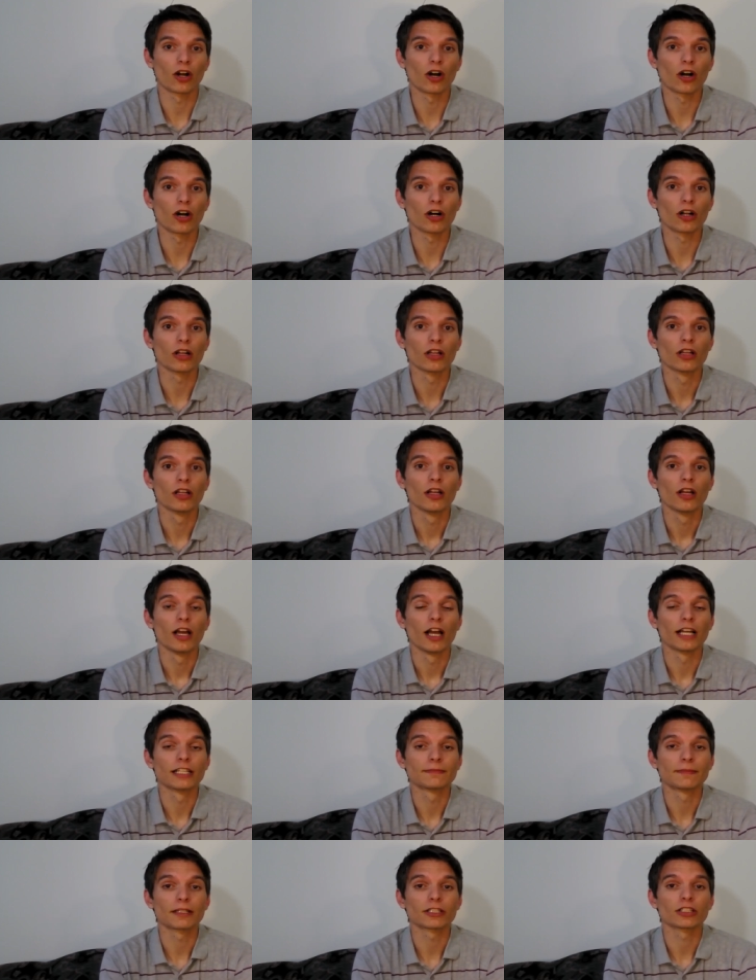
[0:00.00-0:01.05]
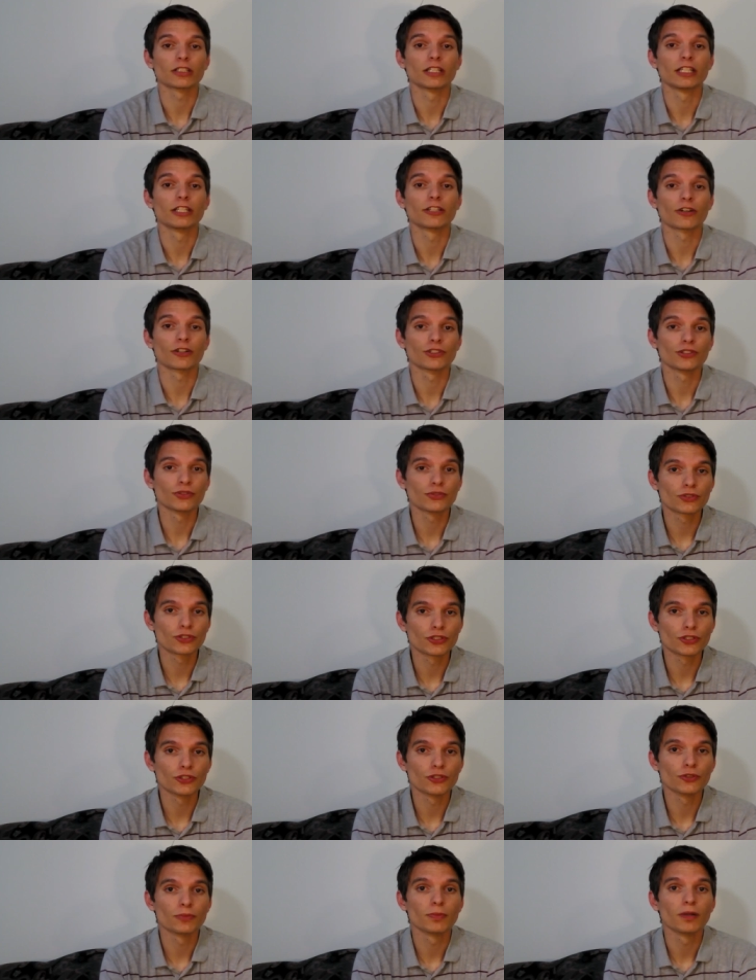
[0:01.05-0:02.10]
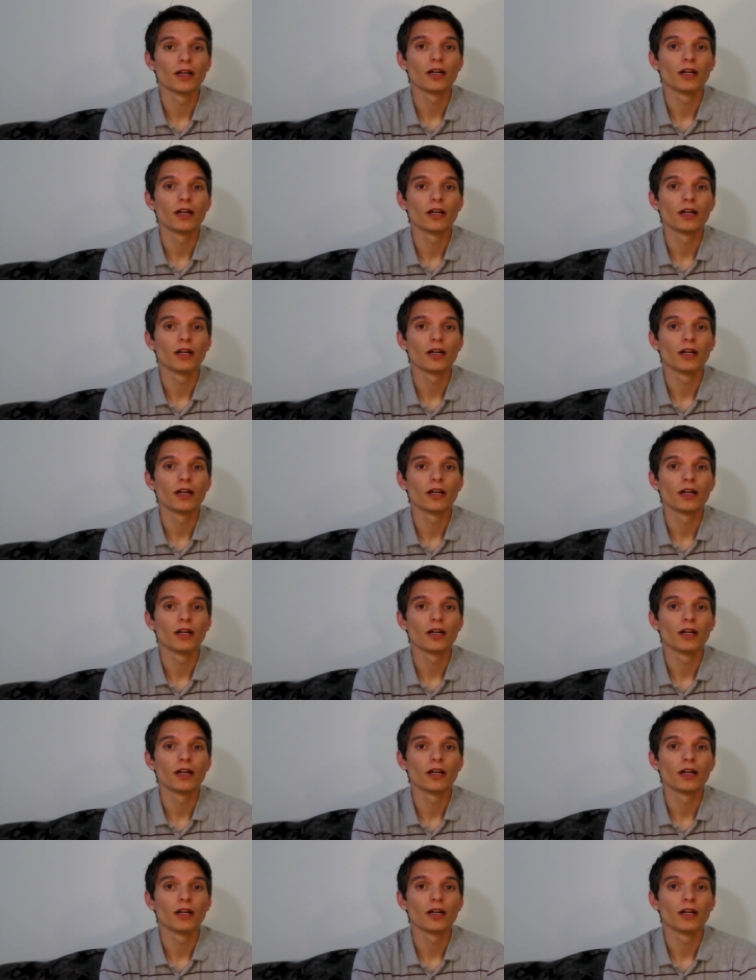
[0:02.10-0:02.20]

all, especially here on YouTube,